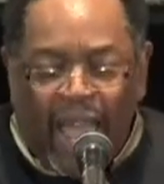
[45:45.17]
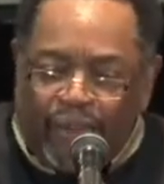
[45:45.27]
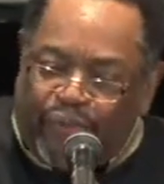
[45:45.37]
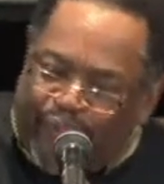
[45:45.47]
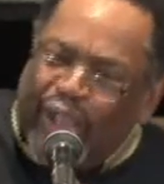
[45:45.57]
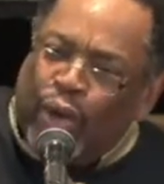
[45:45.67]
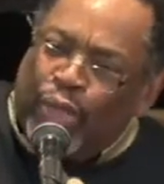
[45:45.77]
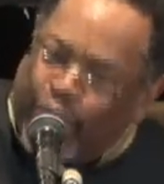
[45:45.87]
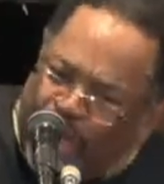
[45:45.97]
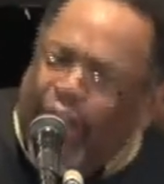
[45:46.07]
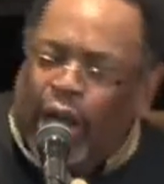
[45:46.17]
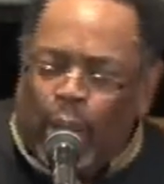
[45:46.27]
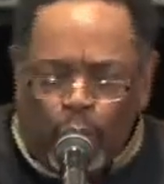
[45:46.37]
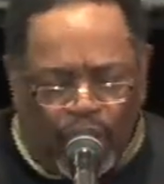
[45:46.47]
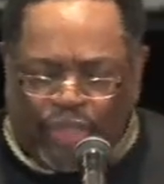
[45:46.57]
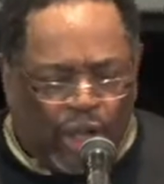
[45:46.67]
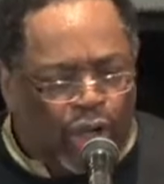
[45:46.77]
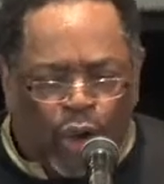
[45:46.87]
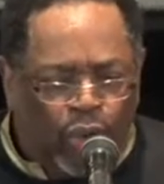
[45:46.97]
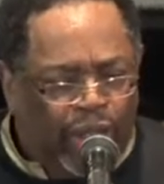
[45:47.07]
and fill them with the
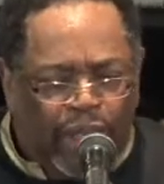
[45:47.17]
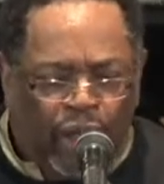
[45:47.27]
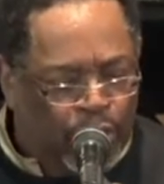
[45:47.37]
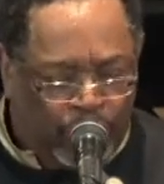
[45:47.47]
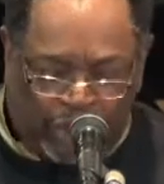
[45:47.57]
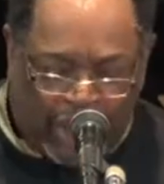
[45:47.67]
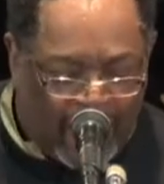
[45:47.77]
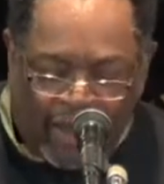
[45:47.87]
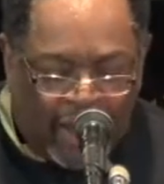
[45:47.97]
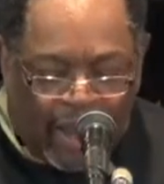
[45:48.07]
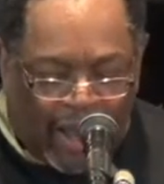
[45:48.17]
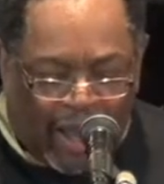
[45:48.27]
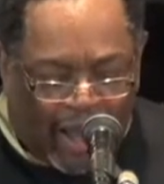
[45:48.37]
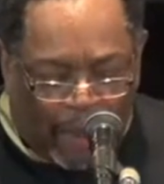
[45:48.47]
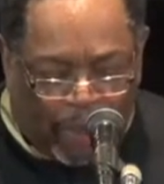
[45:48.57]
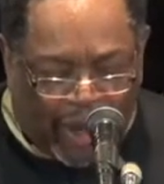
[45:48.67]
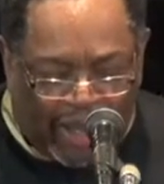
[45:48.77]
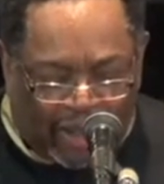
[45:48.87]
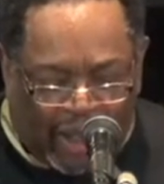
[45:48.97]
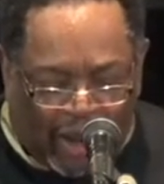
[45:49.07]
Holy Ghost. Uh,
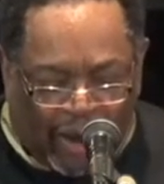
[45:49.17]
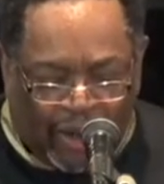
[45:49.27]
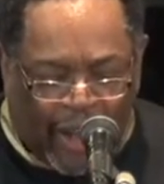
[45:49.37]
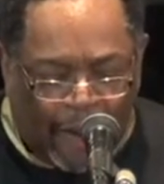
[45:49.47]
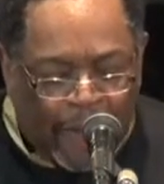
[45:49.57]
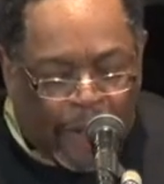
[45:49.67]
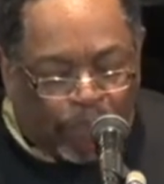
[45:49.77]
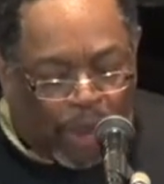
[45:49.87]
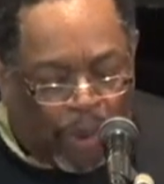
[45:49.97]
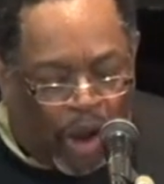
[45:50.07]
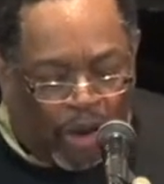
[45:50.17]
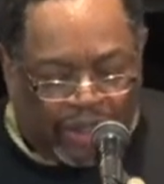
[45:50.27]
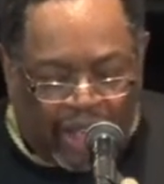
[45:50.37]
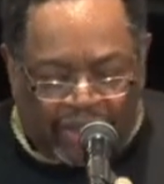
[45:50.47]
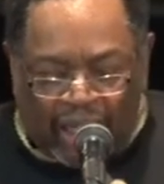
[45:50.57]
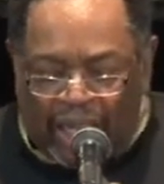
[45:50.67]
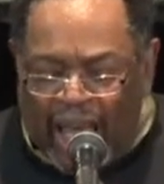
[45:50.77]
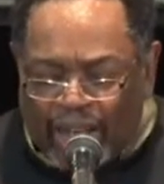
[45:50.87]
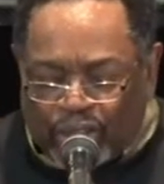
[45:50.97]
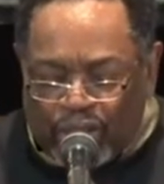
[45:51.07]
praise God. Uh, Paul does a
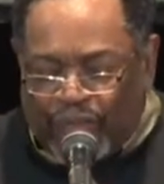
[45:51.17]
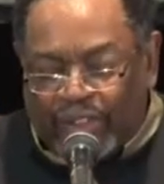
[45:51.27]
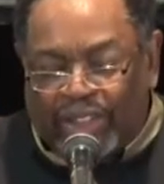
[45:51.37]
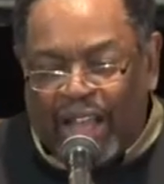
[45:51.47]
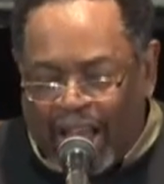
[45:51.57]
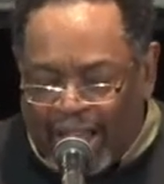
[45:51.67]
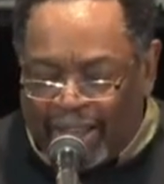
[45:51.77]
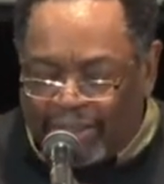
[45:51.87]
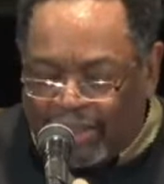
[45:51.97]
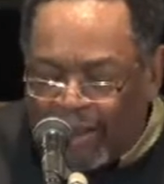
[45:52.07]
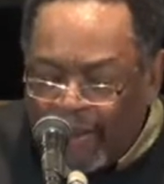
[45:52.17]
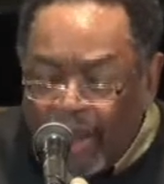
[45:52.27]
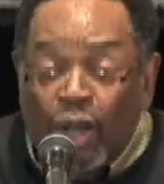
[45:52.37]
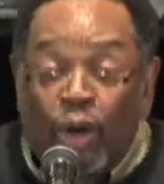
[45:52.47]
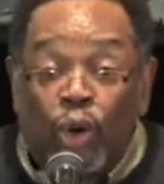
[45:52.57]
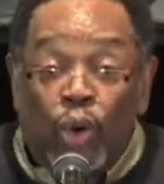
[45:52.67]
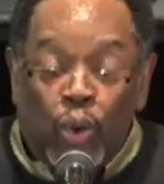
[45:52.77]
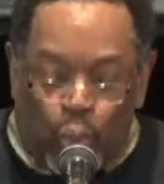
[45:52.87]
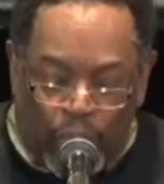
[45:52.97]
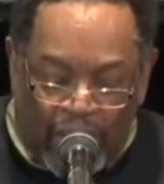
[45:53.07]
lot to emphasize uh,
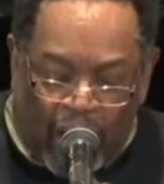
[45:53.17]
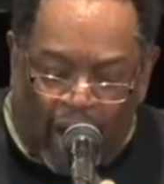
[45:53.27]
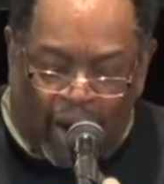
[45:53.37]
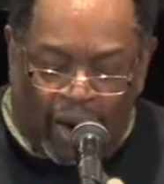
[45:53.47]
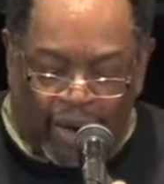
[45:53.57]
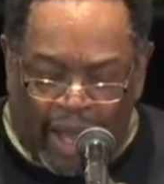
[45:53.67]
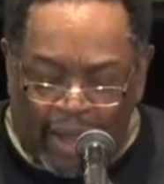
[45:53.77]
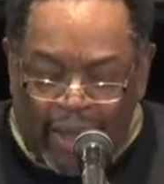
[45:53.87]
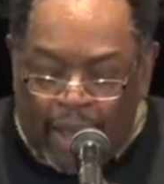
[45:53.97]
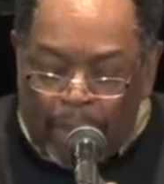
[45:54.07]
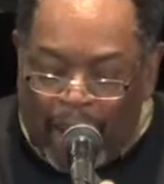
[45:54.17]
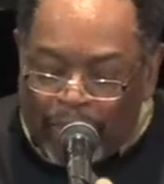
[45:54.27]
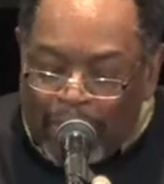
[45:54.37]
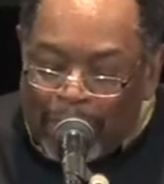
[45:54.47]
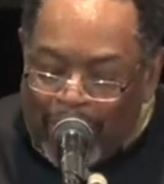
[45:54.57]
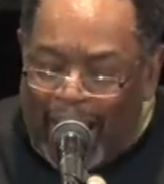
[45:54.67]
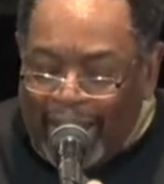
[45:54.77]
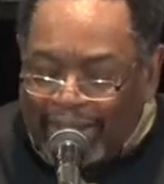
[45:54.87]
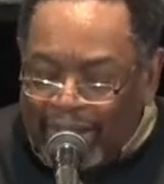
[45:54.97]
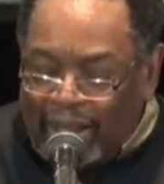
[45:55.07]
who we are uh, by
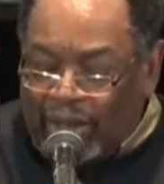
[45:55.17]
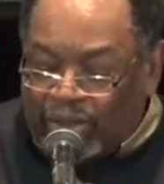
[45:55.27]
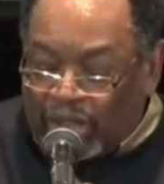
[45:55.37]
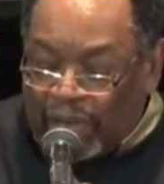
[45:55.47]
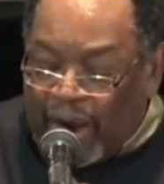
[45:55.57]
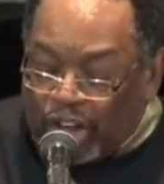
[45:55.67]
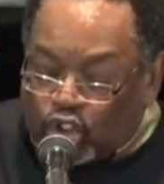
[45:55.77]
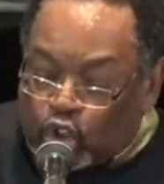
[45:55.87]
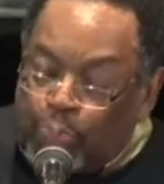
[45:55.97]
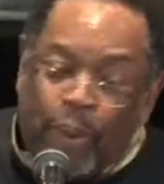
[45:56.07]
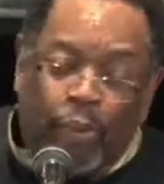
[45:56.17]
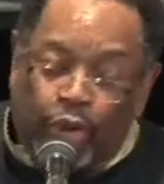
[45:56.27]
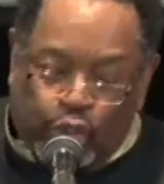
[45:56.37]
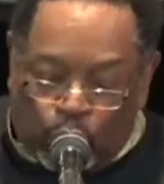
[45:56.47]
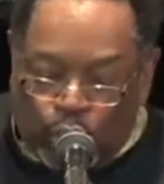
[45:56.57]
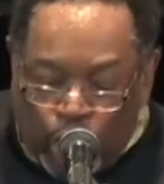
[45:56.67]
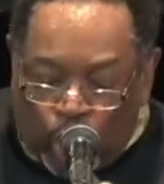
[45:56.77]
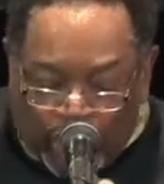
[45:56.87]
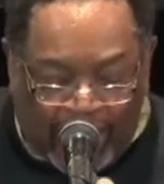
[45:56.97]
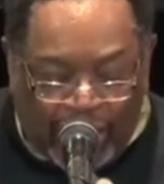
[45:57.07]
reminding us of our spiritual
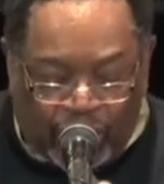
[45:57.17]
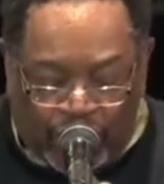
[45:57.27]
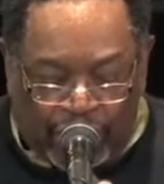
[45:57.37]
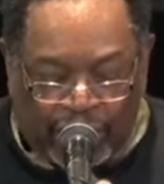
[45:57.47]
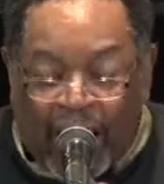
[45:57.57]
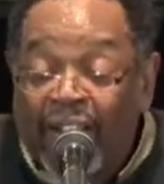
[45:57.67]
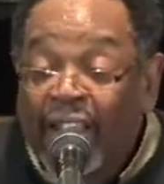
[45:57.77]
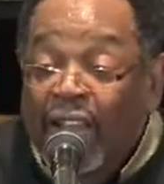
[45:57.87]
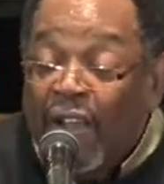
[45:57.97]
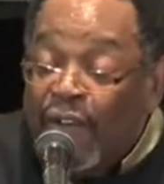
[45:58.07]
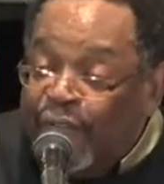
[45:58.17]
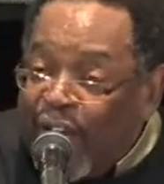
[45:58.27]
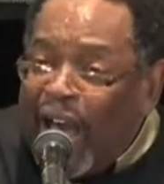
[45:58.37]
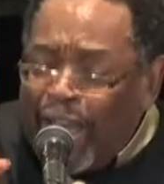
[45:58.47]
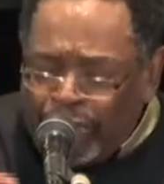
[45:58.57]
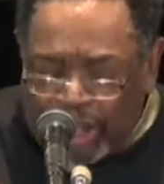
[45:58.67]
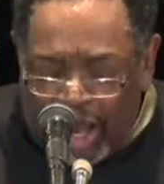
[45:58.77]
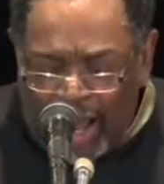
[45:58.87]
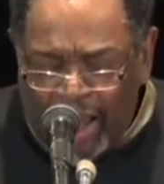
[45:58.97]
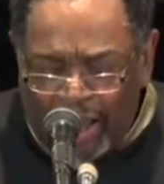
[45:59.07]
location. Uh, five
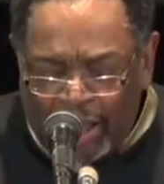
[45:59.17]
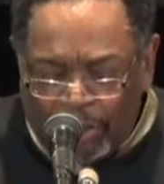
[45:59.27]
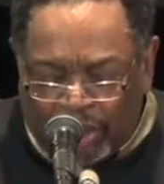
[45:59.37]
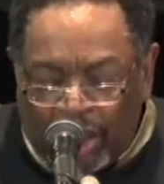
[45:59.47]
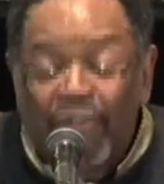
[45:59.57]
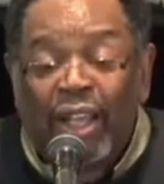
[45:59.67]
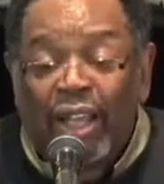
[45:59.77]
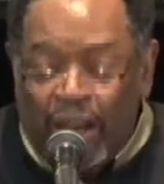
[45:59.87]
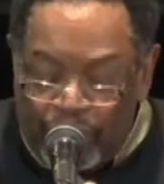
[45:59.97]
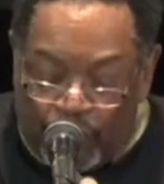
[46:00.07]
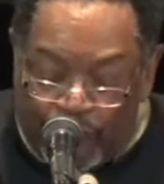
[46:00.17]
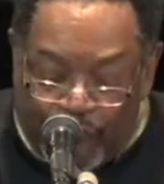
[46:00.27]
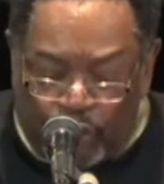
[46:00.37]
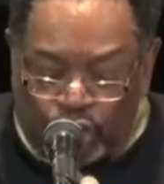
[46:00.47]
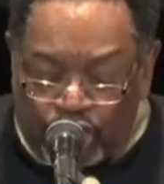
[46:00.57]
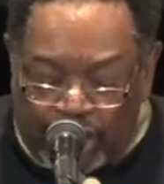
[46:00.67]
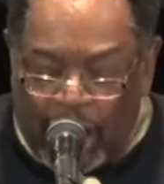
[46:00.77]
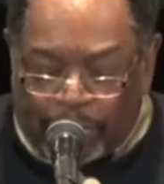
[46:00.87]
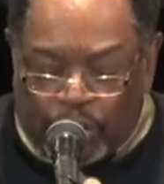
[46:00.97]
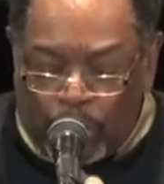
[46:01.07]
times in the first
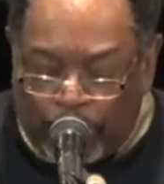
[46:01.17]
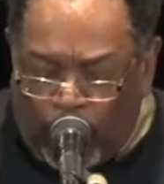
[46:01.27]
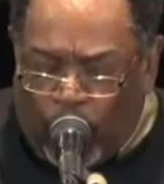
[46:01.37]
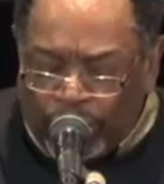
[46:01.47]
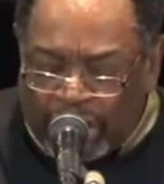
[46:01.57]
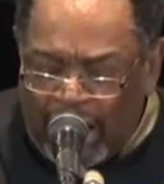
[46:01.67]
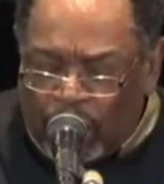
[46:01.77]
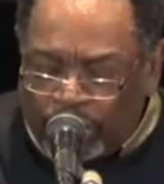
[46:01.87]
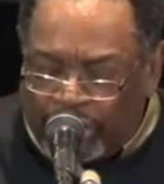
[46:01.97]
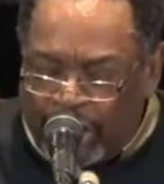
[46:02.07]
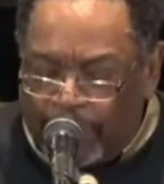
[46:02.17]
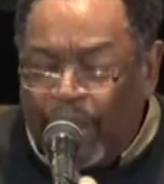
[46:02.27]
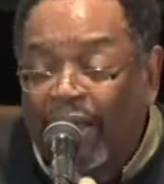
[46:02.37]
chapter, Paul tells him